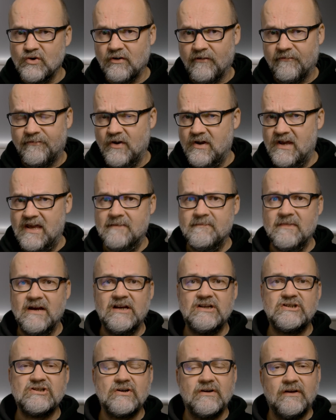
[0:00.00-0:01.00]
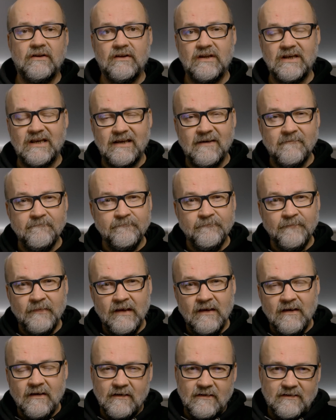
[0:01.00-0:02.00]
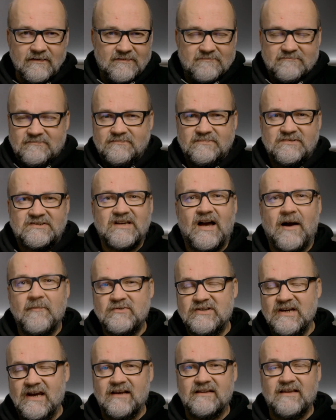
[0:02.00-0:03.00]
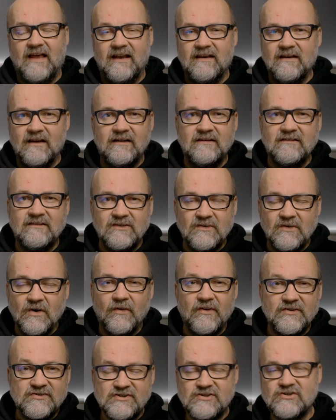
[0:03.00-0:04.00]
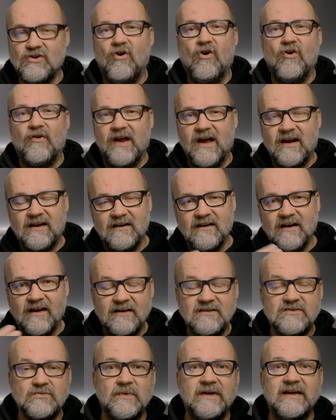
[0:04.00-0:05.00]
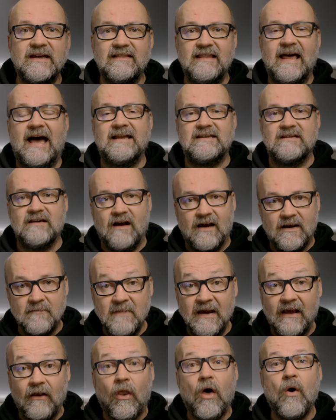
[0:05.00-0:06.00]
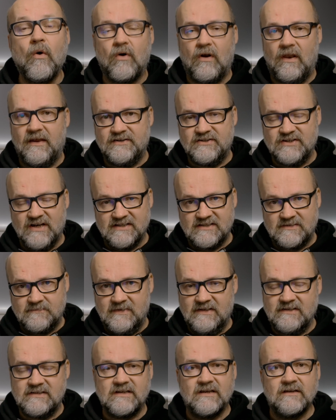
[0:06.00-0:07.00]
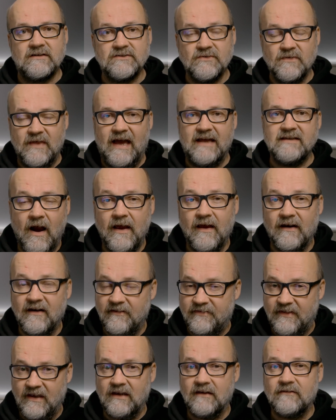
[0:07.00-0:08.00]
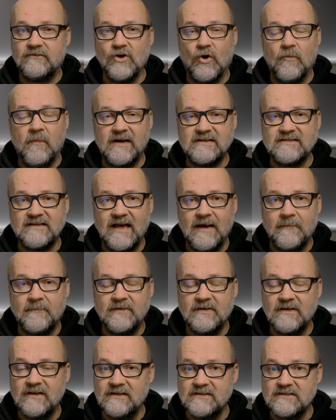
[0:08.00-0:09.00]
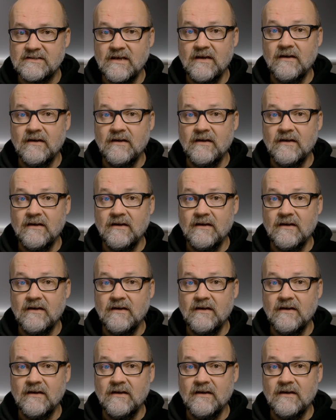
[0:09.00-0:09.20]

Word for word: of the image and the um, subject and, and you know the story. I can I can tweak that. I can make local adjustments to that. And I think Topaz Lab is